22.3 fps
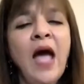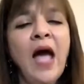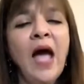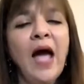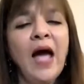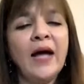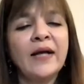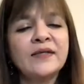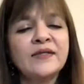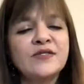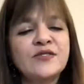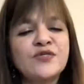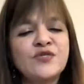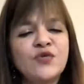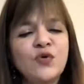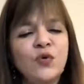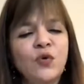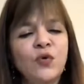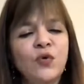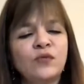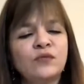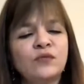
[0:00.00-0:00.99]
And
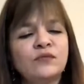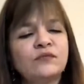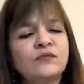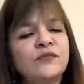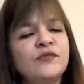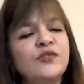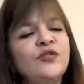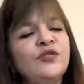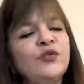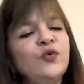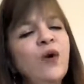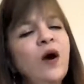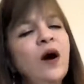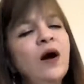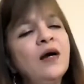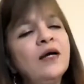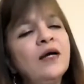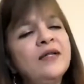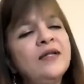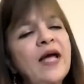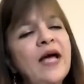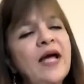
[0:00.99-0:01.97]
so you
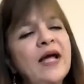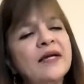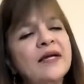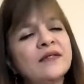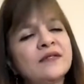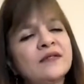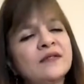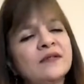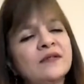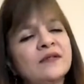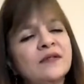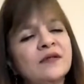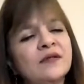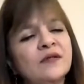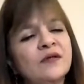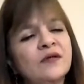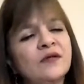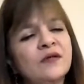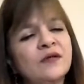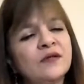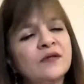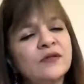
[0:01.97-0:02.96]
are that,
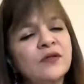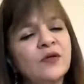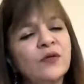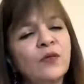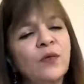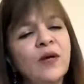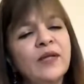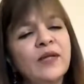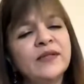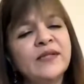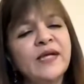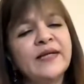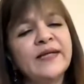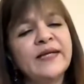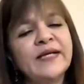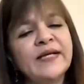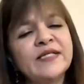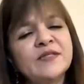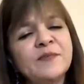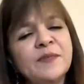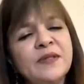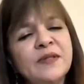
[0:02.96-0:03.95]
the one that
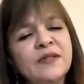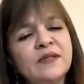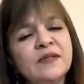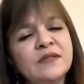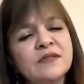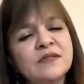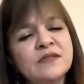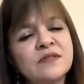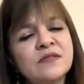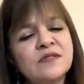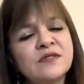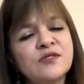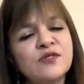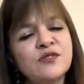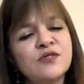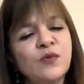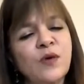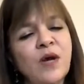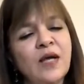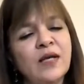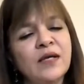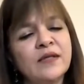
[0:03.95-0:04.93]
experiences
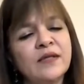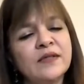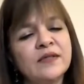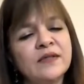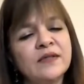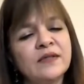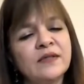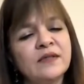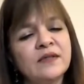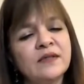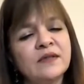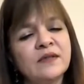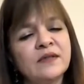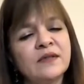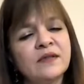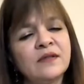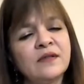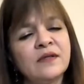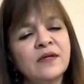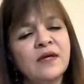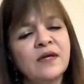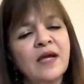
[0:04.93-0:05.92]
duality.
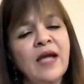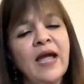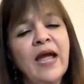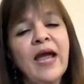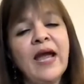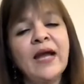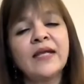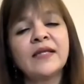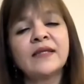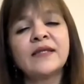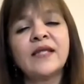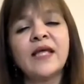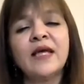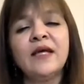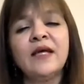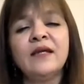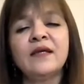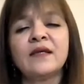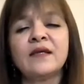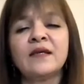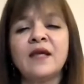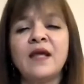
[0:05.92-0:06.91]
And
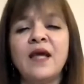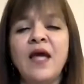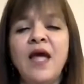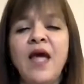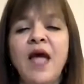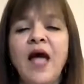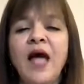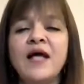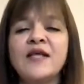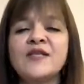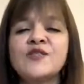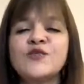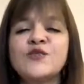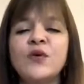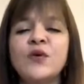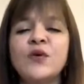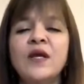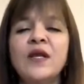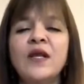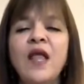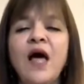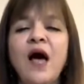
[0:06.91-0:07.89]
then as you
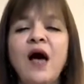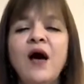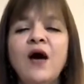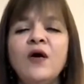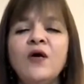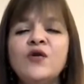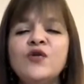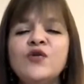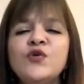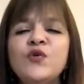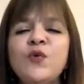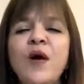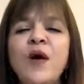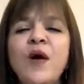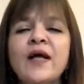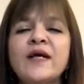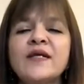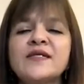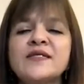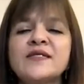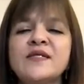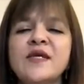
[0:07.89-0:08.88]
allow, you
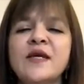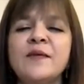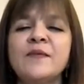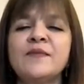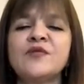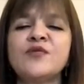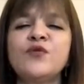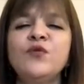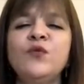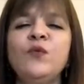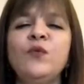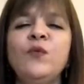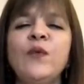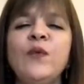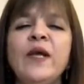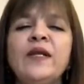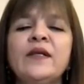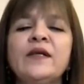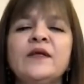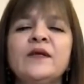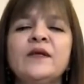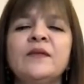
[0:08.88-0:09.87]
accept, you
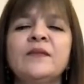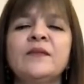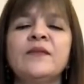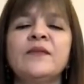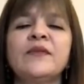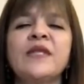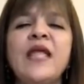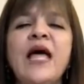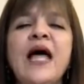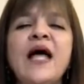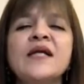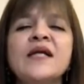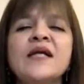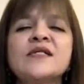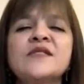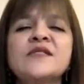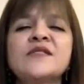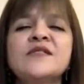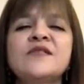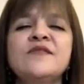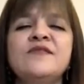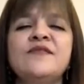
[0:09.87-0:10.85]
welcome that
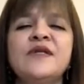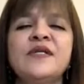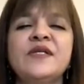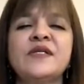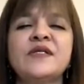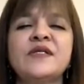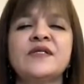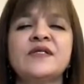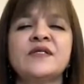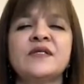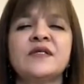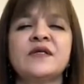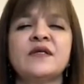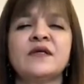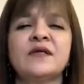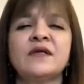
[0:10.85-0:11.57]
divinity,